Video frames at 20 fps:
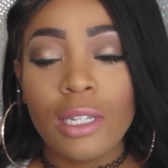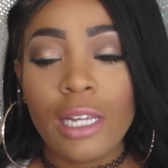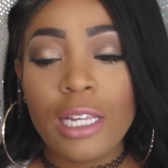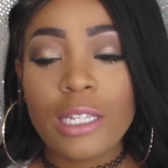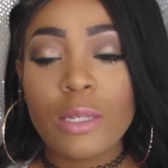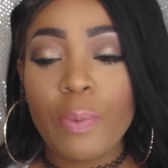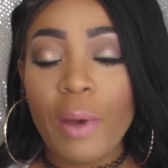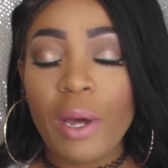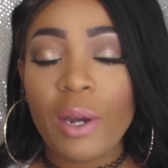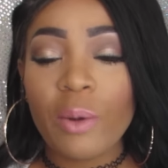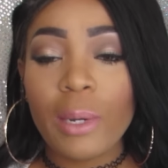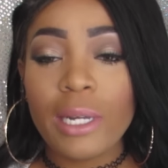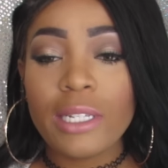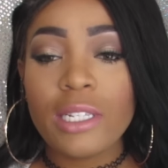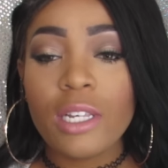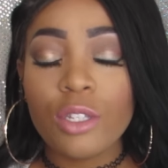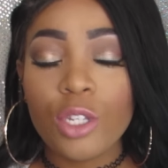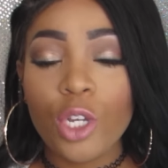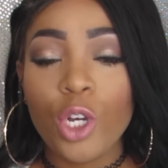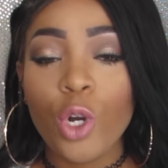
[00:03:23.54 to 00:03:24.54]
it's better
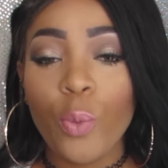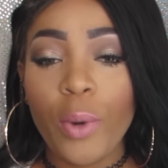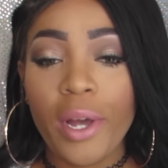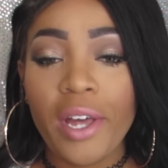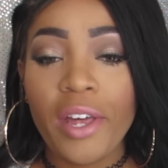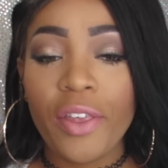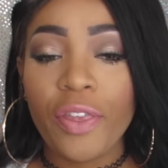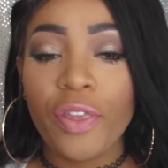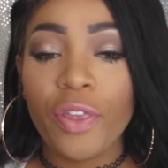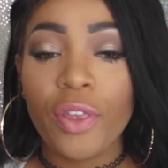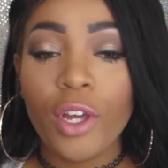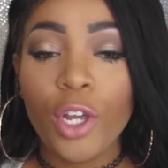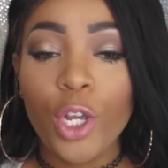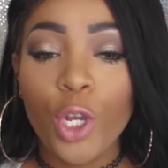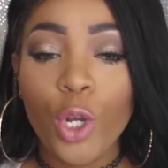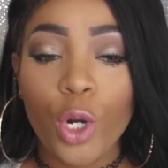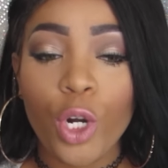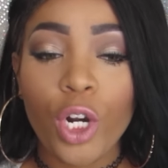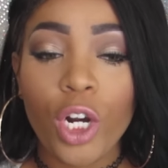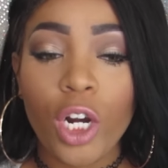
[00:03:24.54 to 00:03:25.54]
ways to deal with
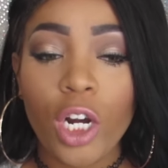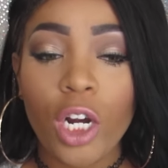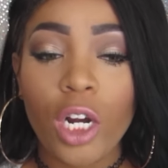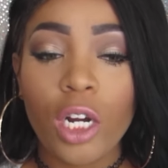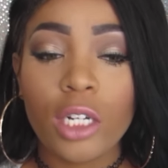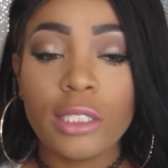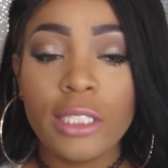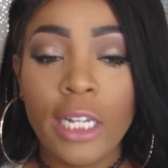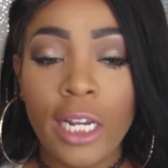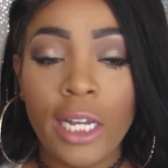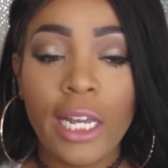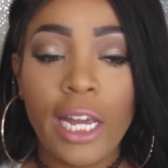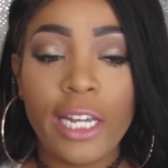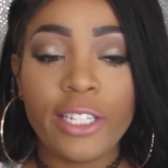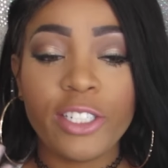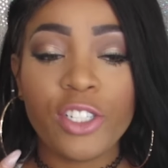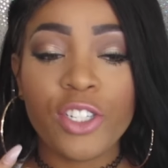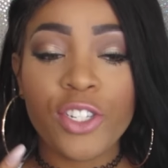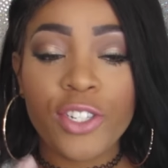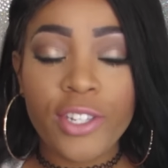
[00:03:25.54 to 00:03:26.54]
your
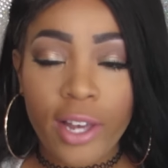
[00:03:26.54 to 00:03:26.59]
teenage